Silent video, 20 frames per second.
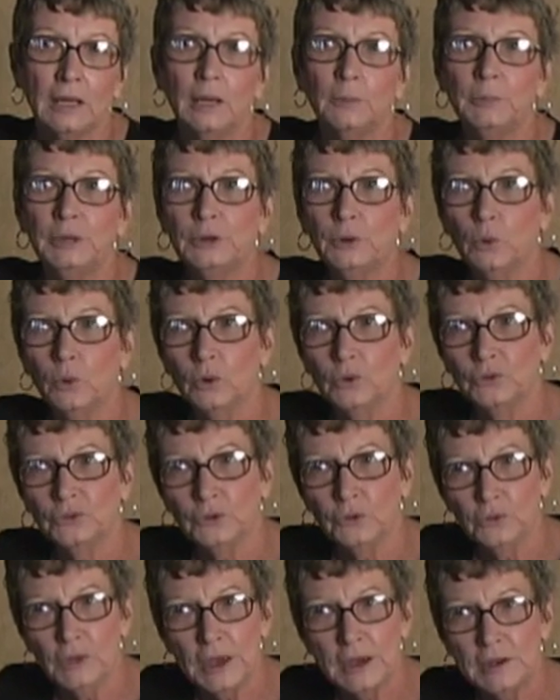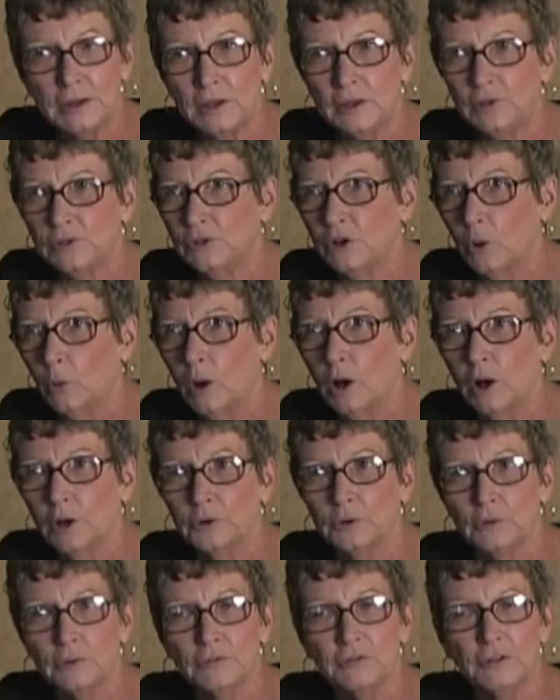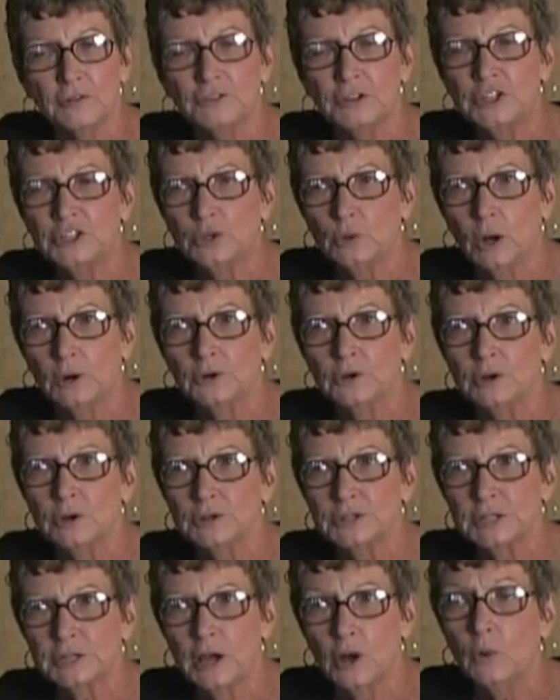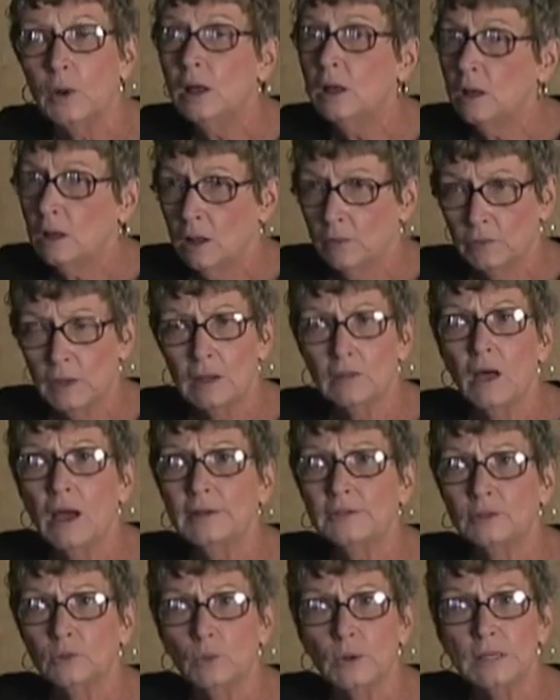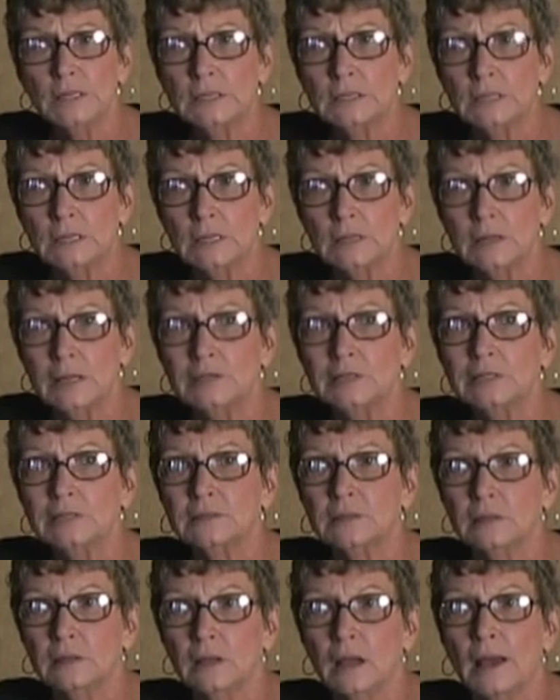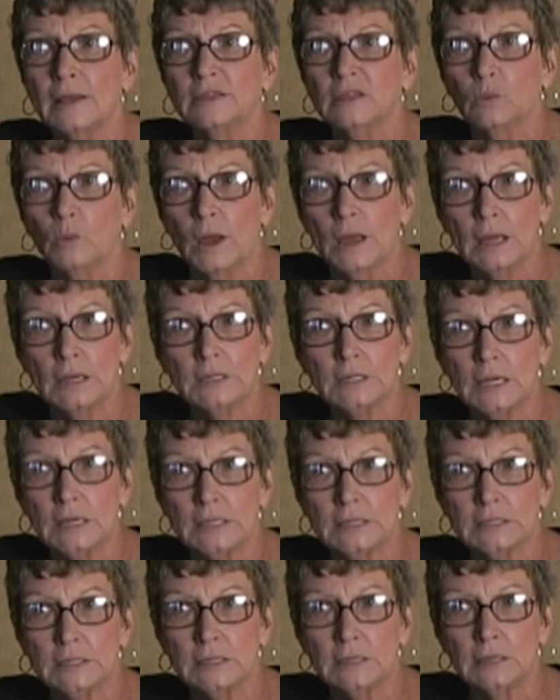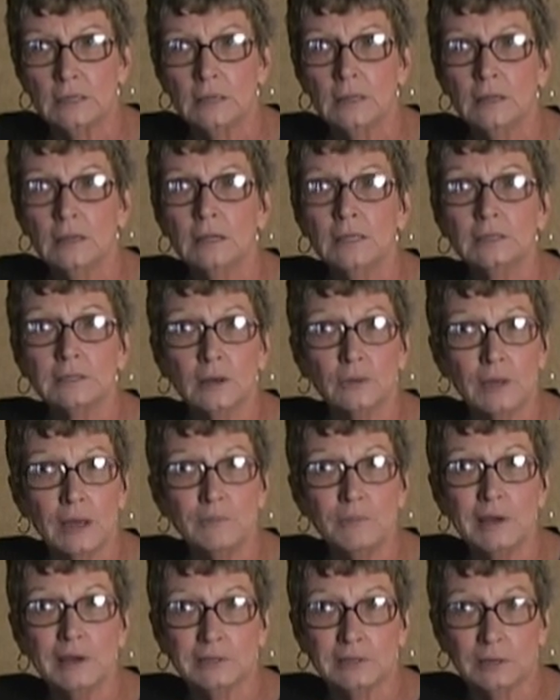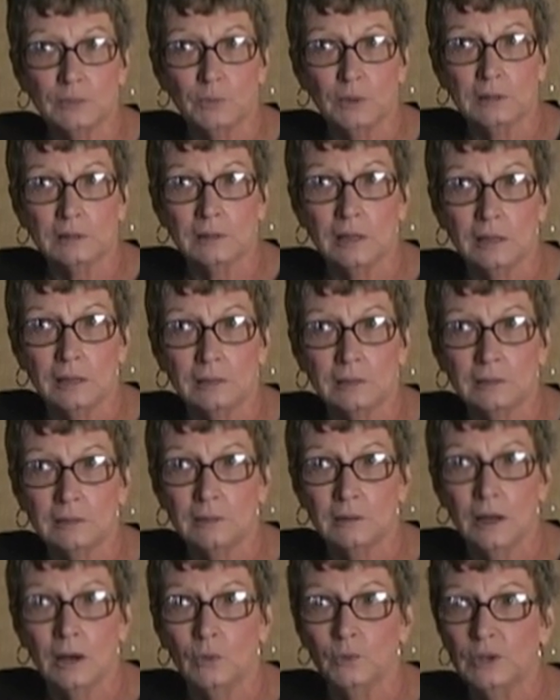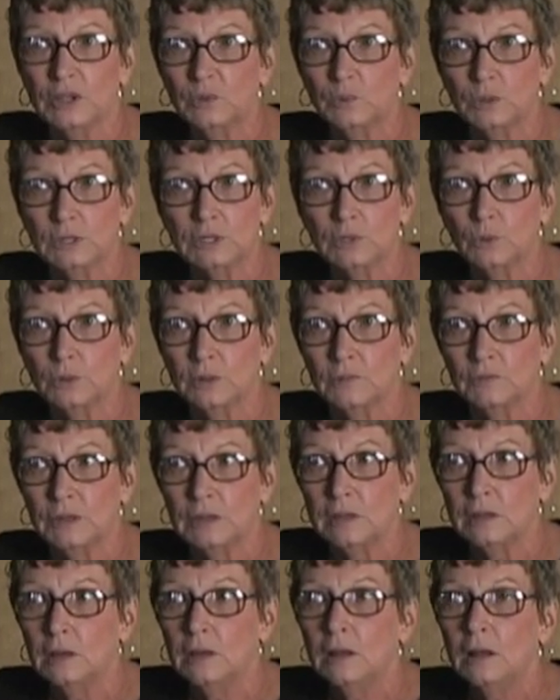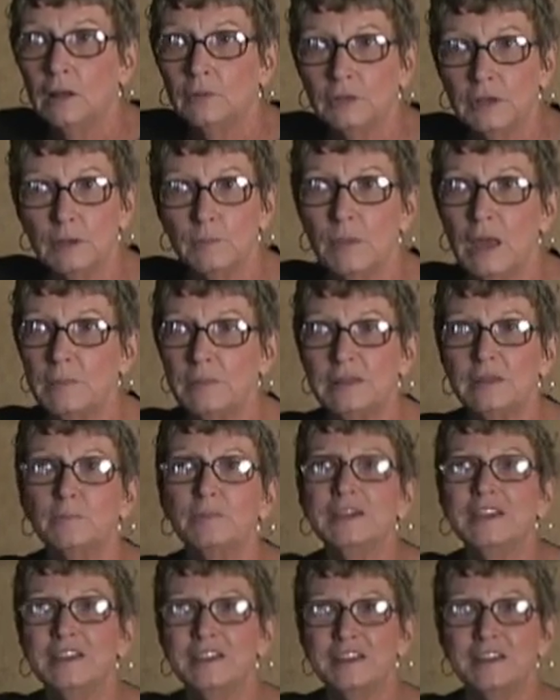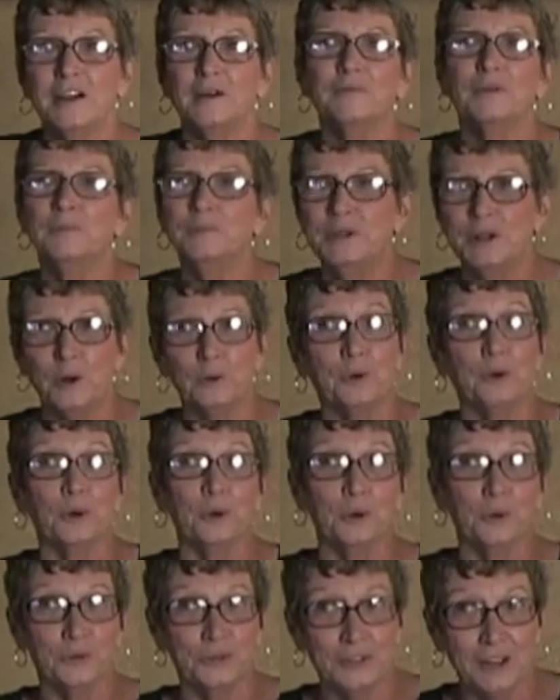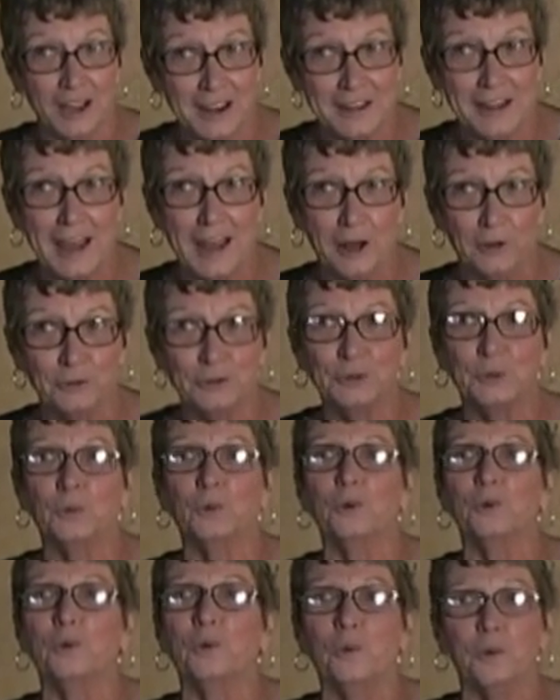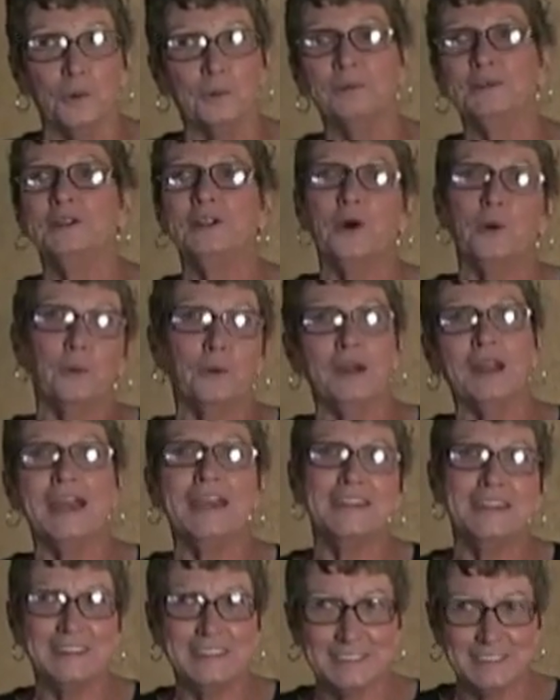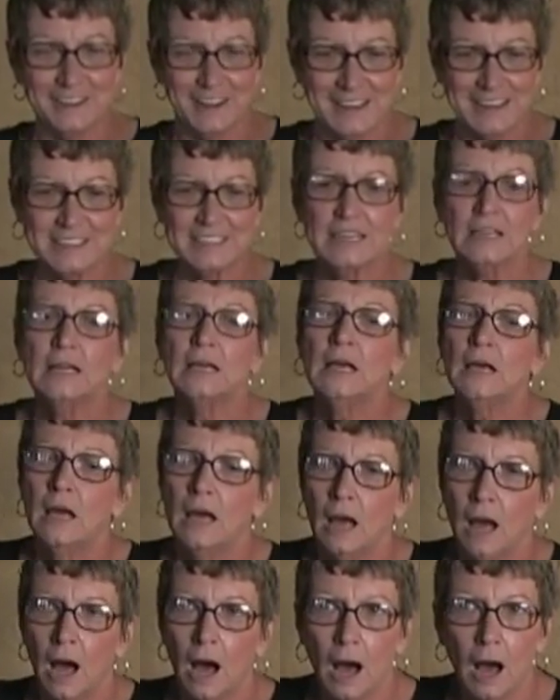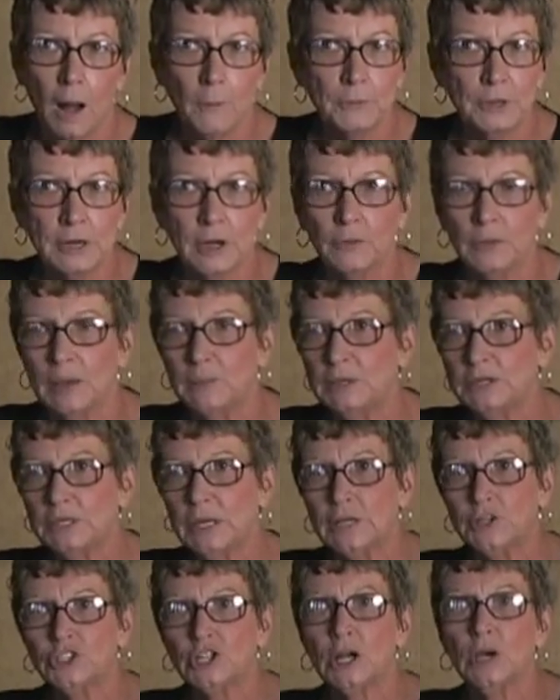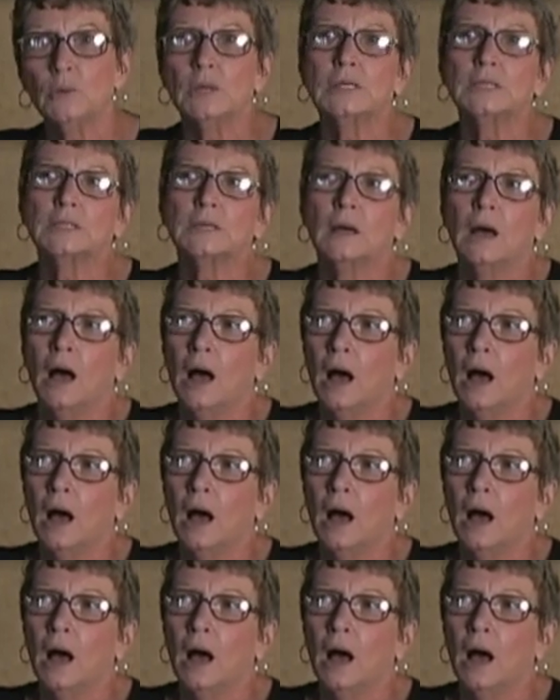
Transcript: Because the ladies, 150, 200 years ago, they liked the whiskey, they just didn't like the way it tasted. So they mixed it with things. This was sort of maybe the beginning of the, girls' night out or ladies' night. They would take cherries.